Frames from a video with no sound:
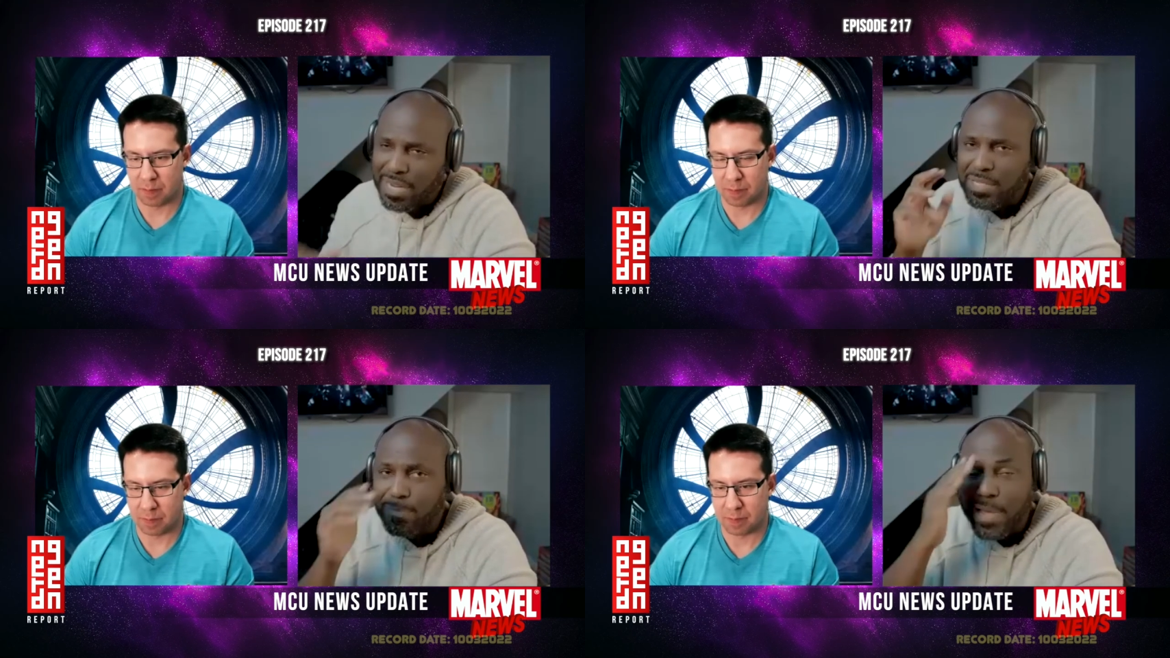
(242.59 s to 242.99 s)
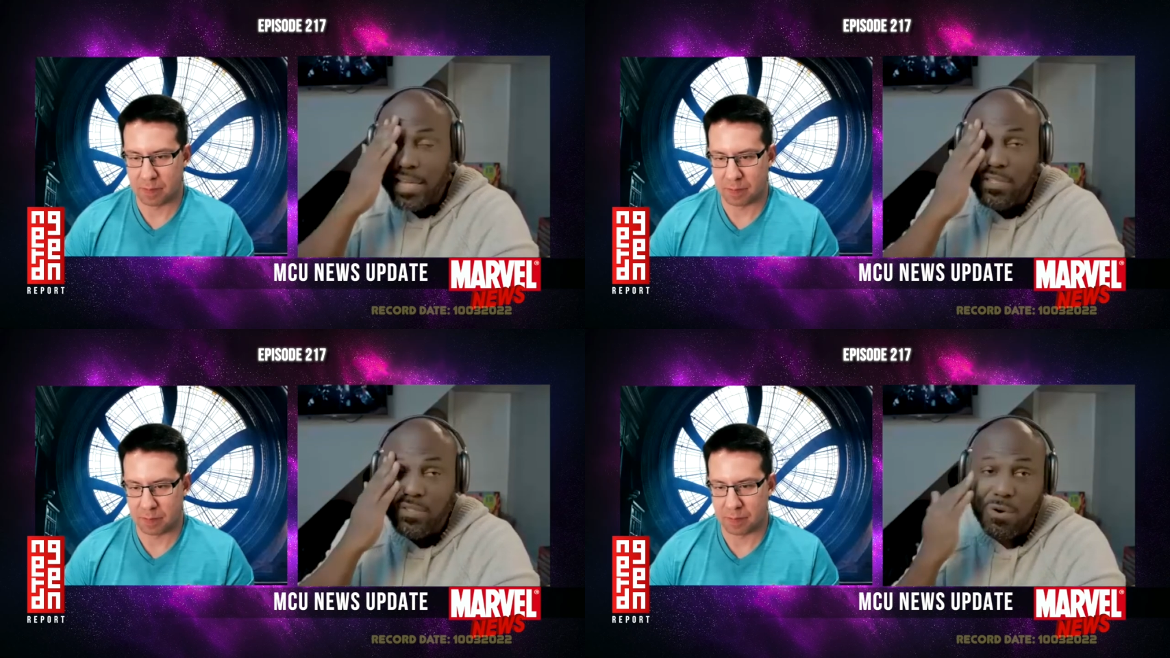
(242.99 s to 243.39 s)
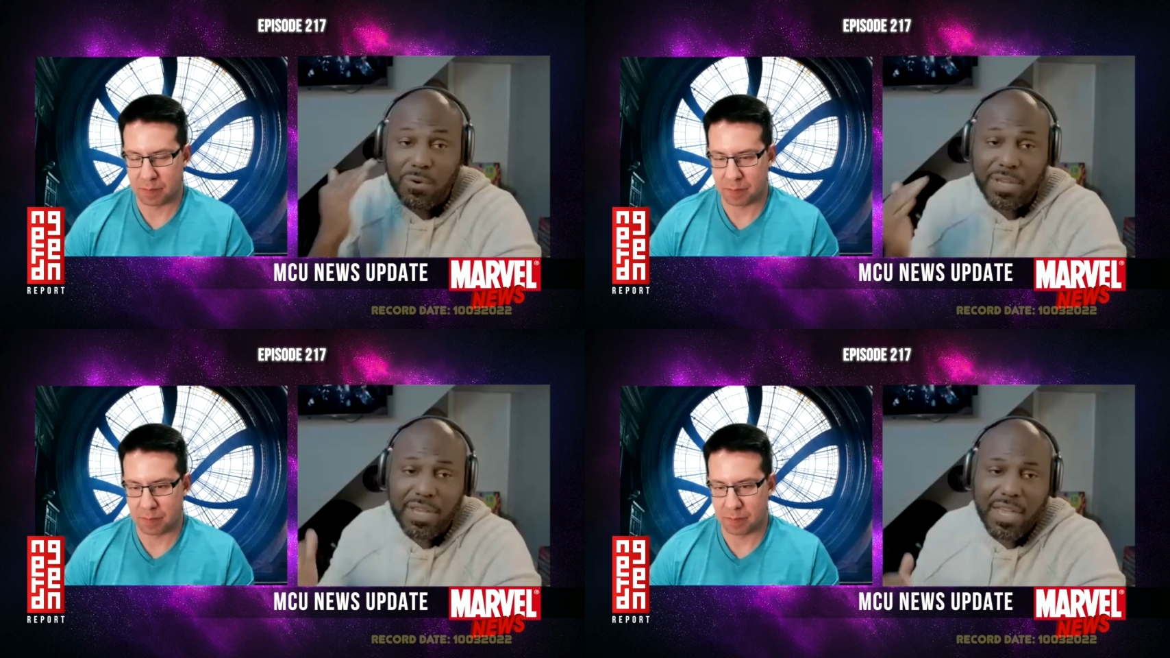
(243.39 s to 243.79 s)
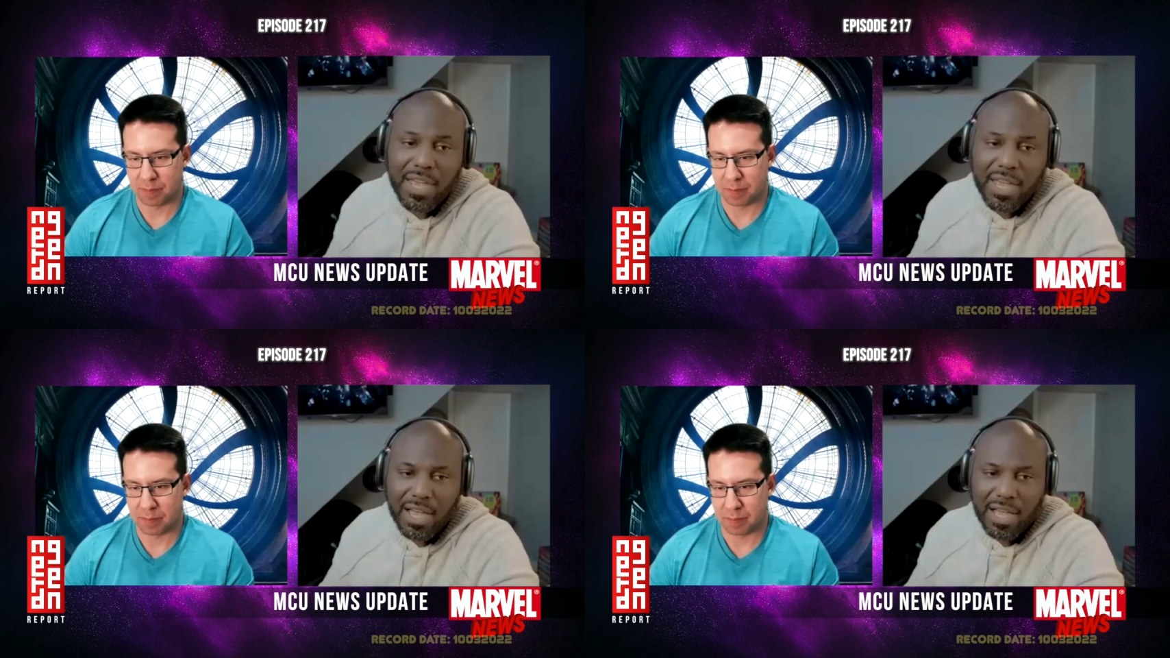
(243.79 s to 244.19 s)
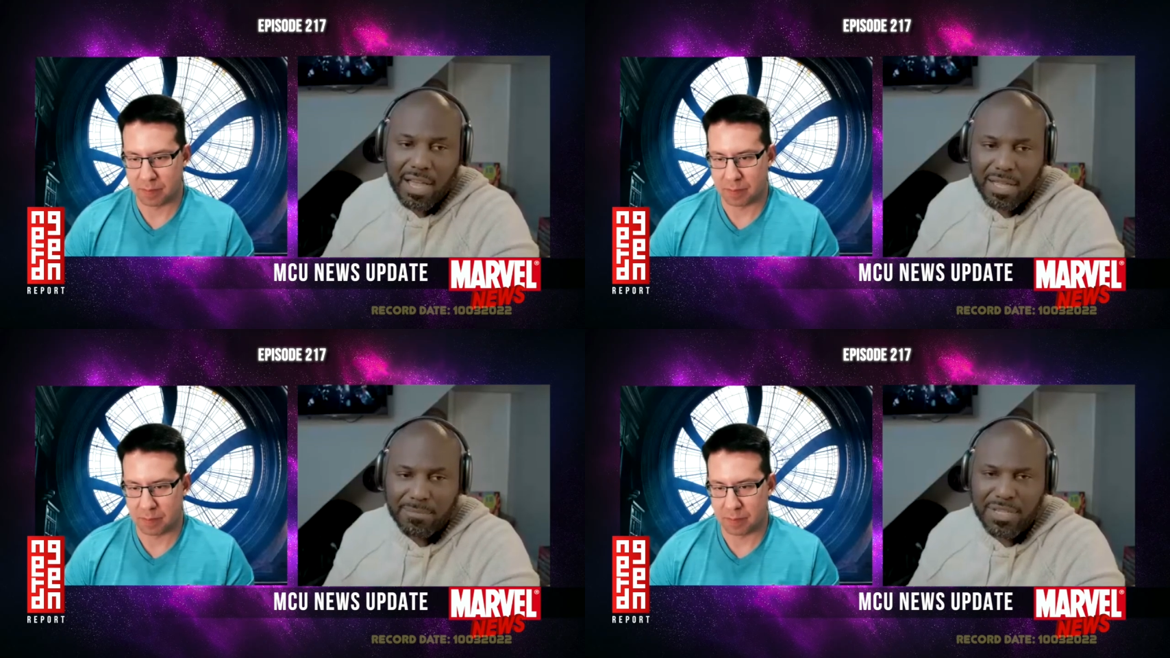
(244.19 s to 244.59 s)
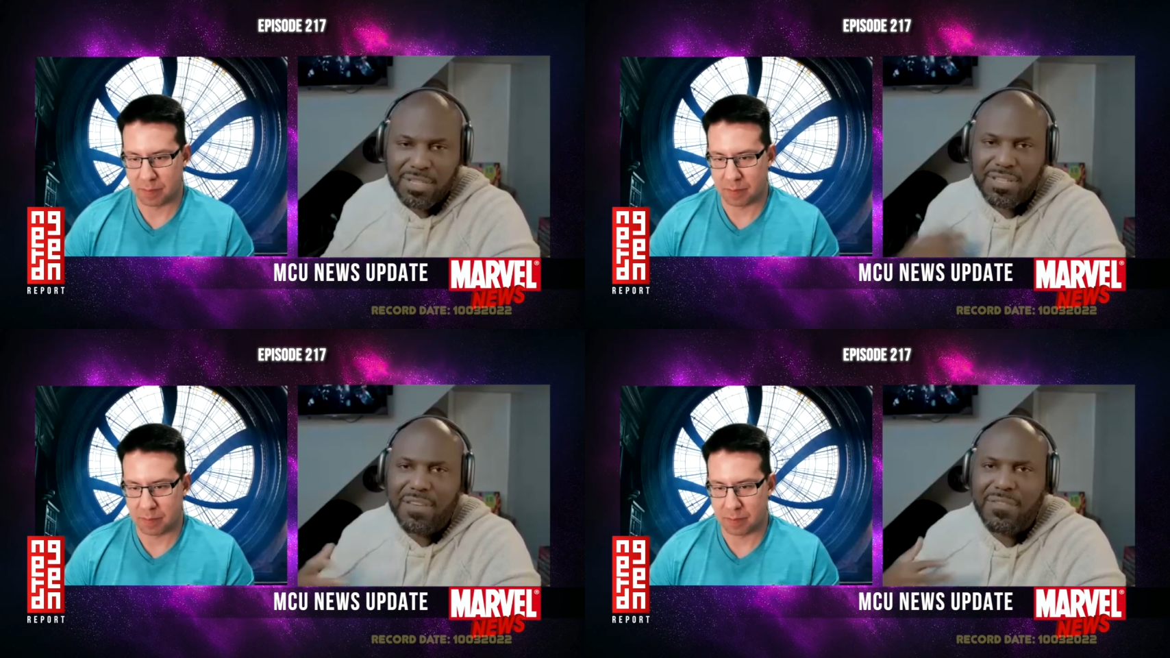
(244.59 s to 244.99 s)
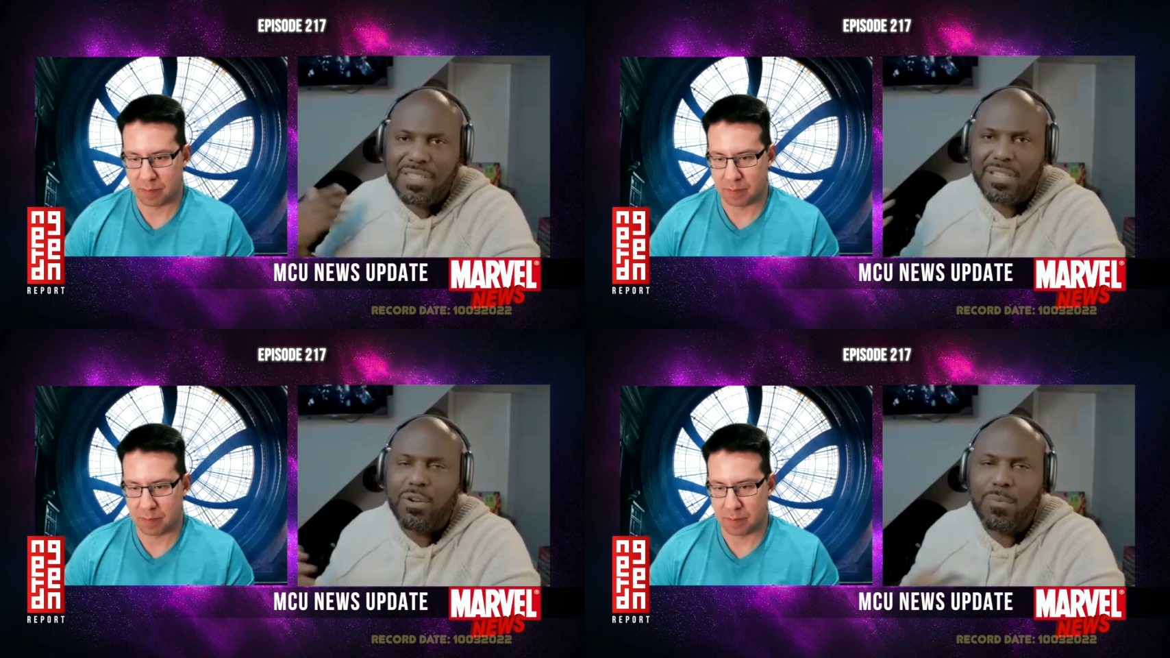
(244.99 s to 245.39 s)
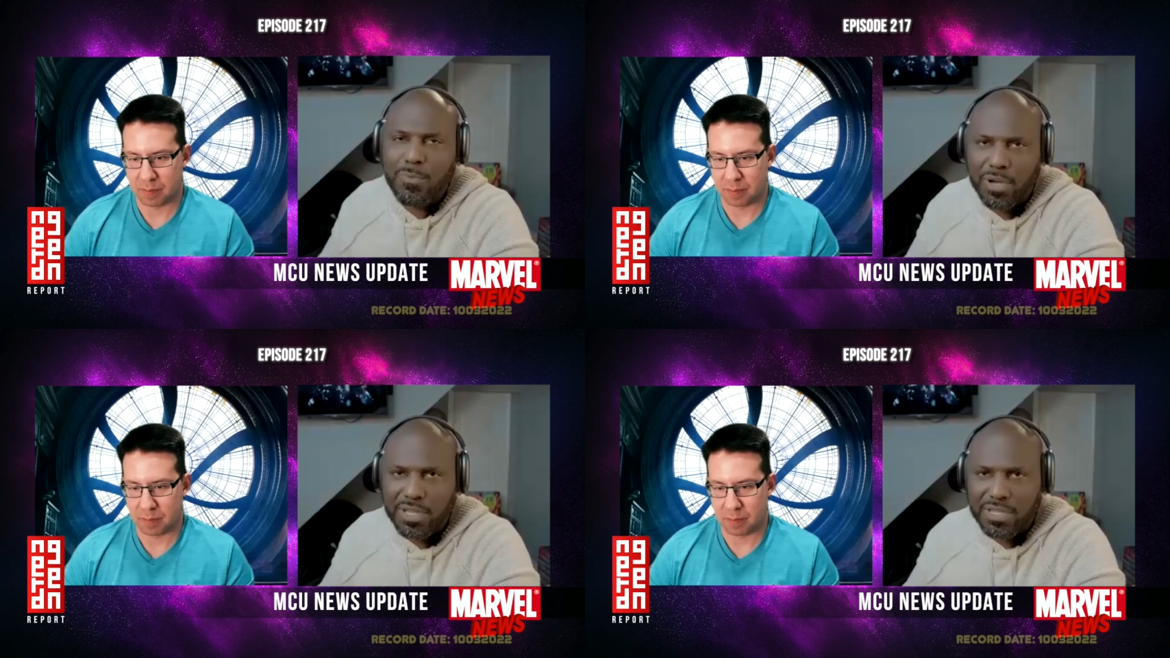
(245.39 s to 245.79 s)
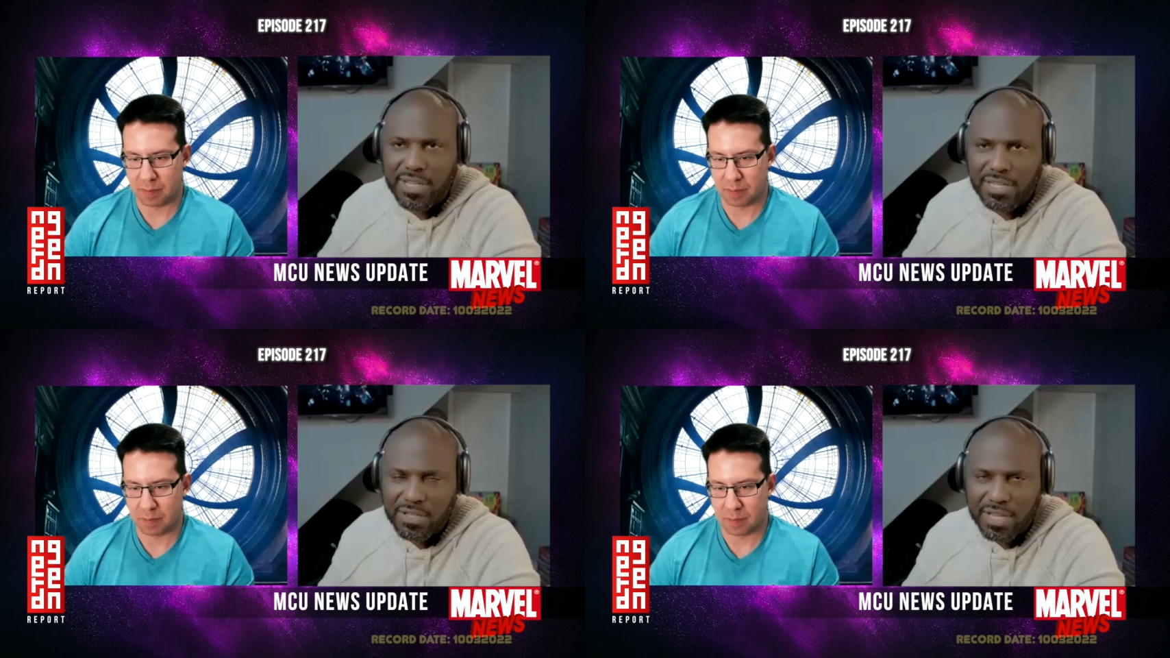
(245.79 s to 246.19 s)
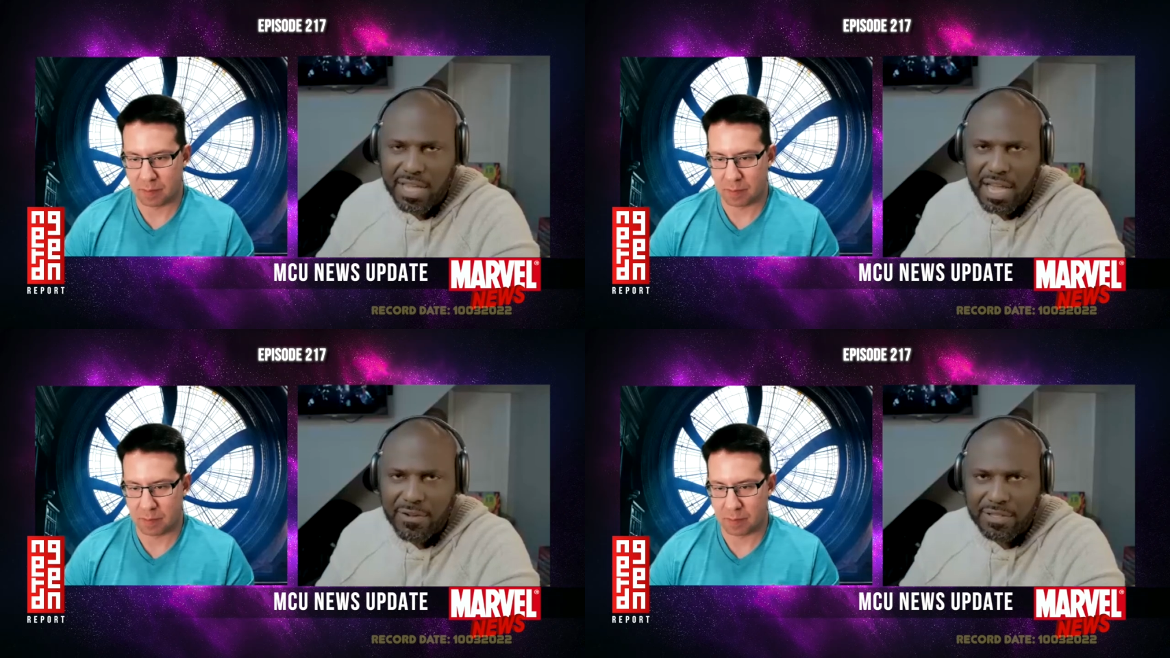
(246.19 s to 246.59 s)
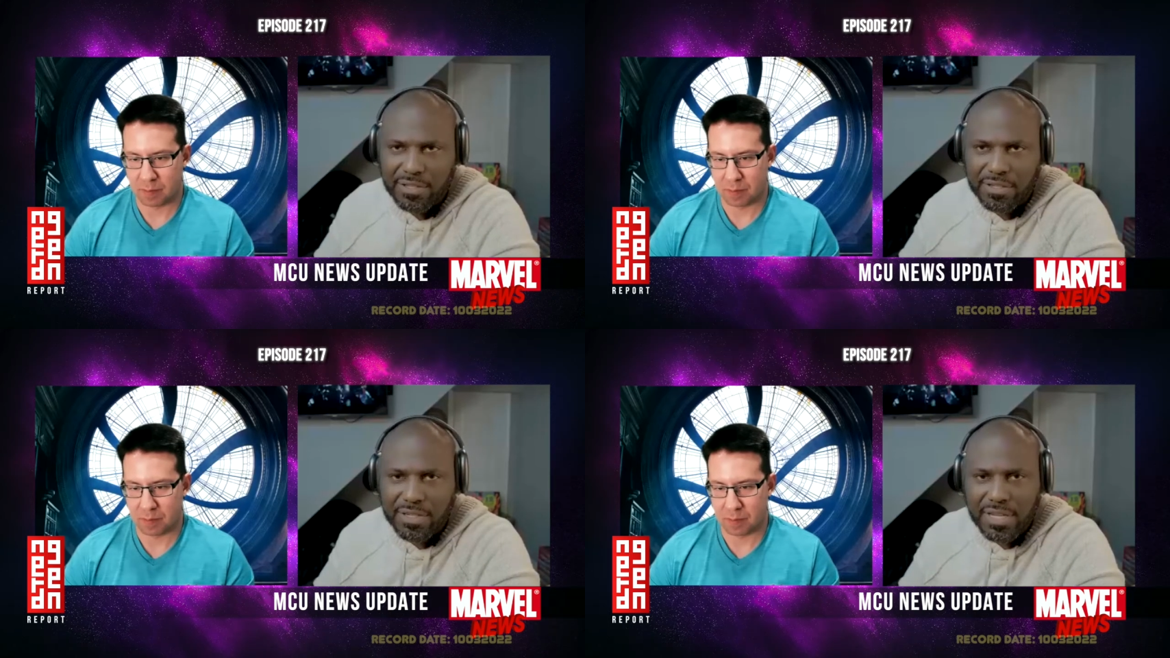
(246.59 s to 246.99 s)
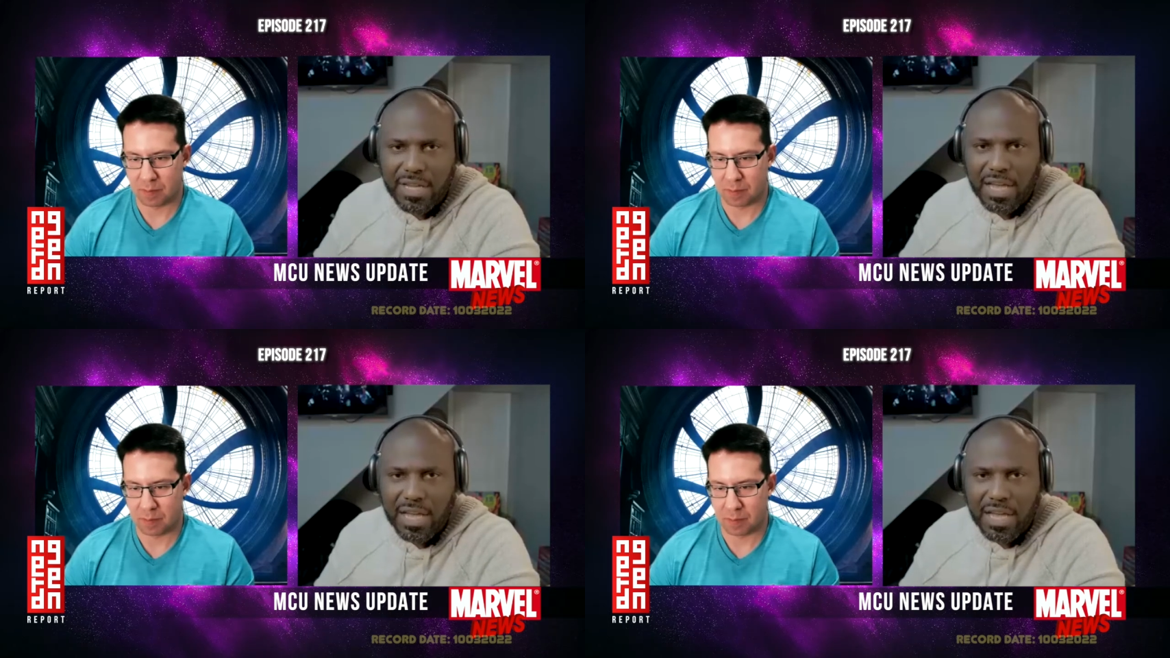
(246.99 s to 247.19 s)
Speaker 1: But his backstory, um, just to give us a little bit more insight to the character,